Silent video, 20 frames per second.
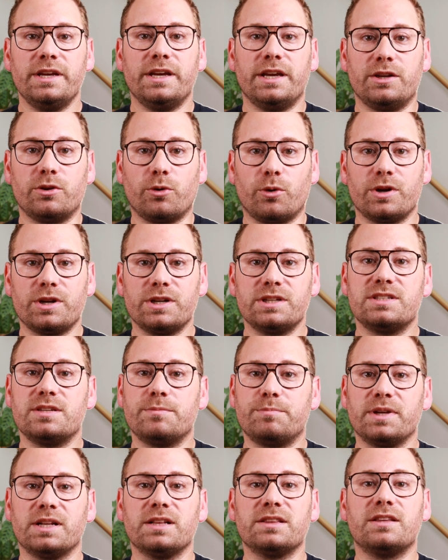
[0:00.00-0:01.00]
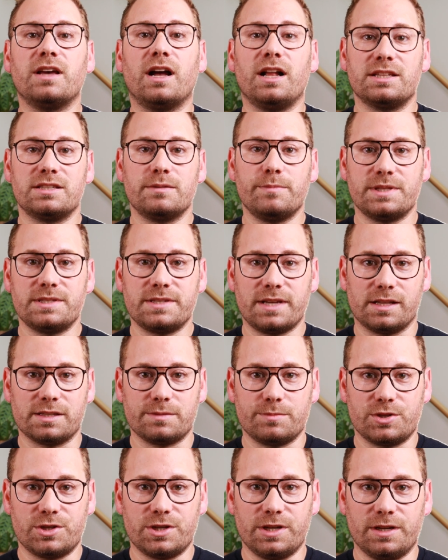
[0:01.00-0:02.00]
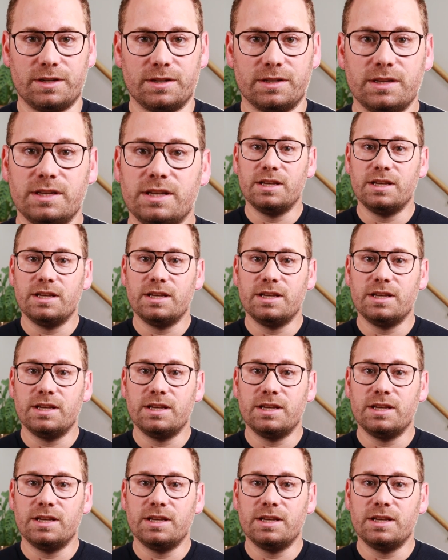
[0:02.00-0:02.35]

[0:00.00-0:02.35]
in order to build the ultimate sales machine.